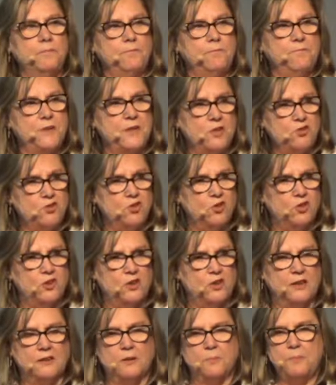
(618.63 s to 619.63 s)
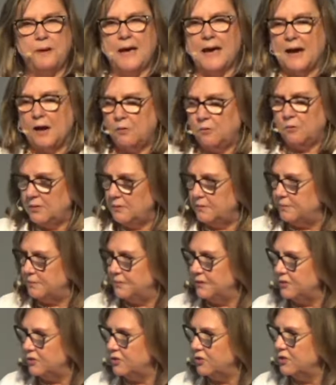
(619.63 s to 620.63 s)
vision and the power of
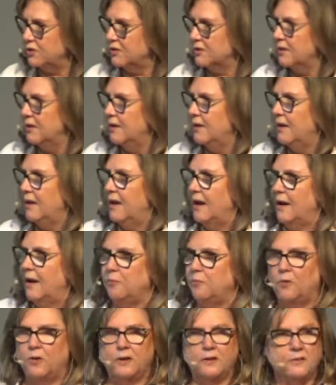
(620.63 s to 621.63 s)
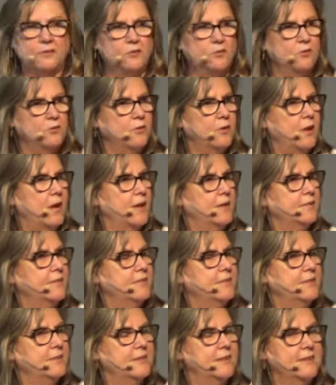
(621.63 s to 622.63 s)
vision, I want
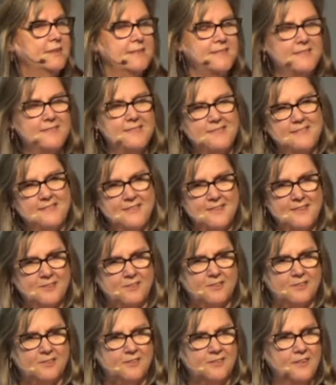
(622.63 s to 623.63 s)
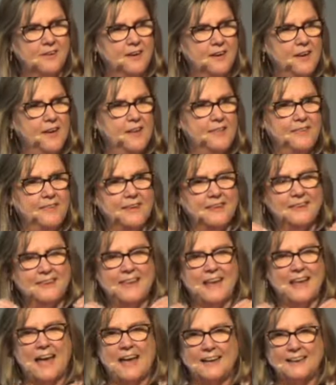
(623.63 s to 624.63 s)
us to consider
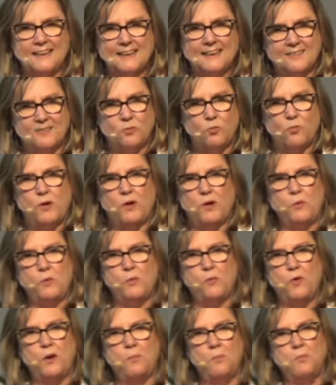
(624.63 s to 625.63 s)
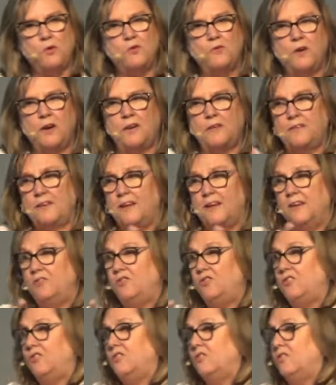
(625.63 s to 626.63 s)
that that is where we want to move our
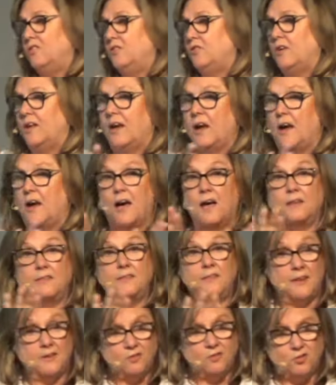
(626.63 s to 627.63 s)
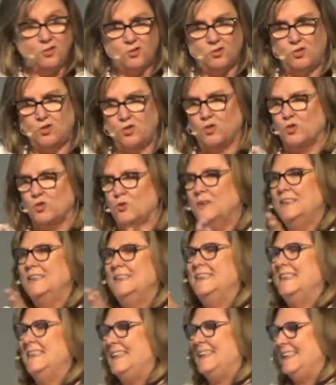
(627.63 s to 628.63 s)
attention to
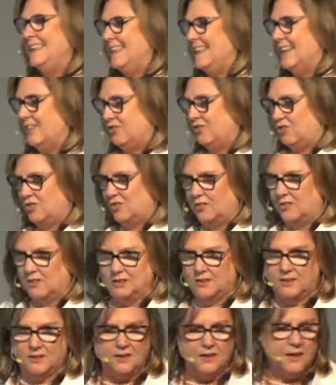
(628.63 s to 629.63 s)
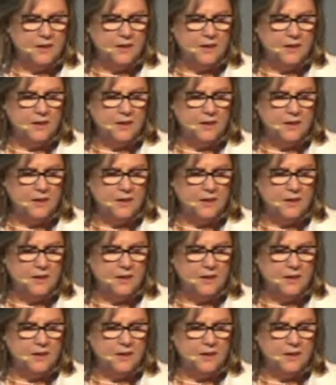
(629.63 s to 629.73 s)
intentionally,